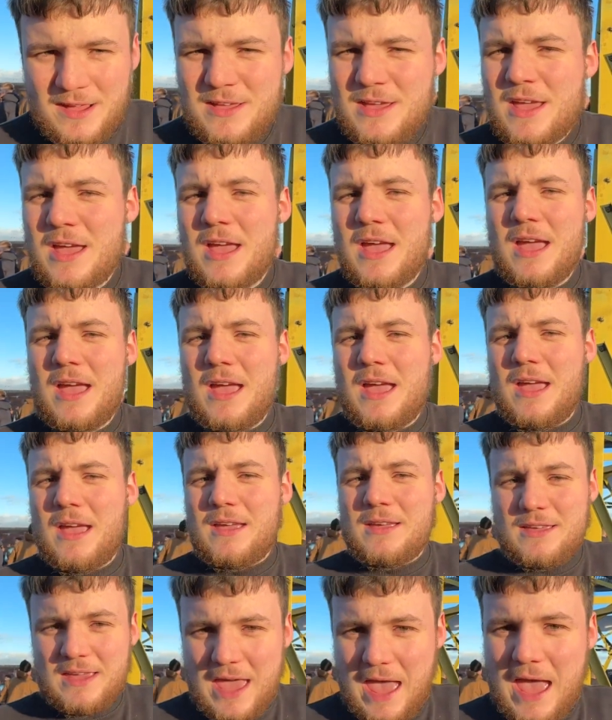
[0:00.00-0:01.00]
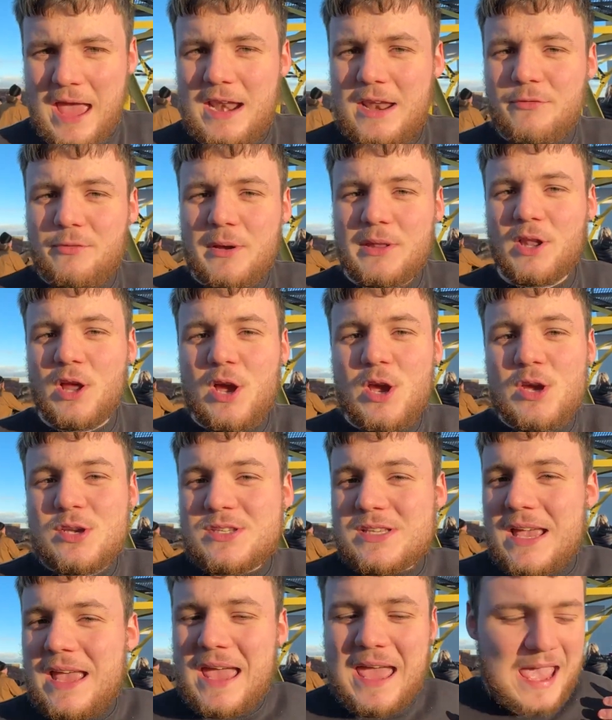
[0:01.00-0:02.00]
you got a feeling? Yeah, if we
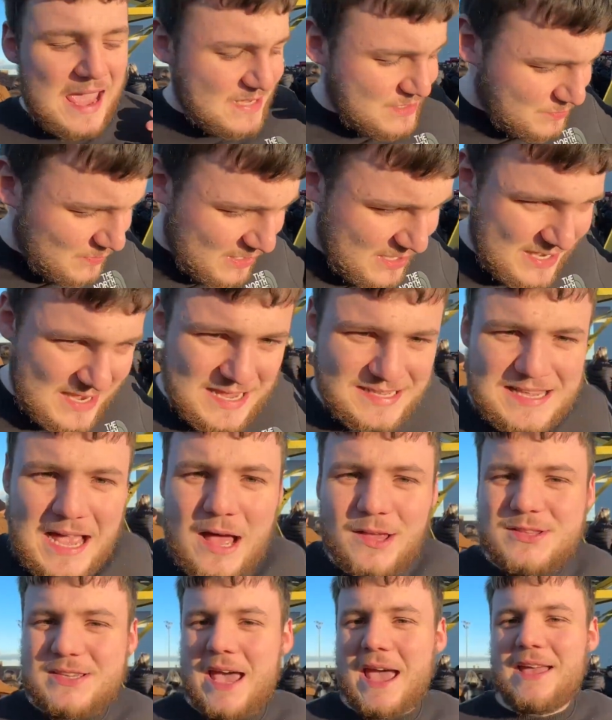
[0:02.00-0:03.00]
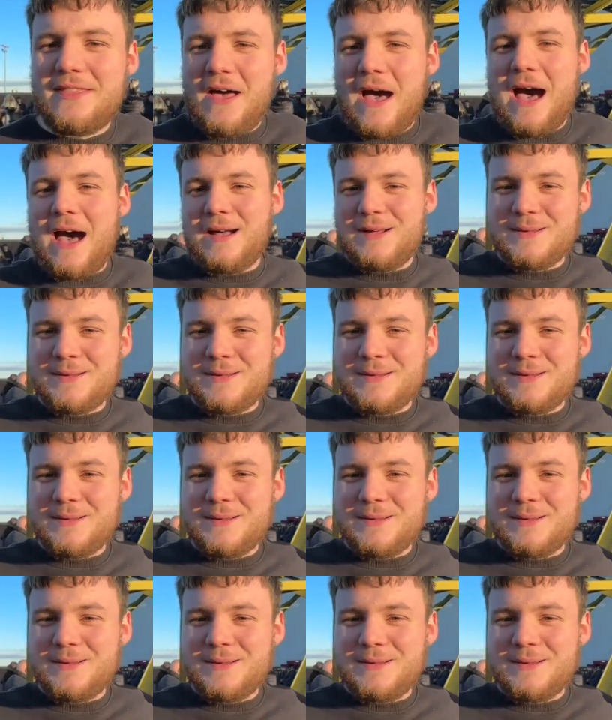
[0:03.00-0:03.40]
lose, it is what it is. I'll Mate, take that.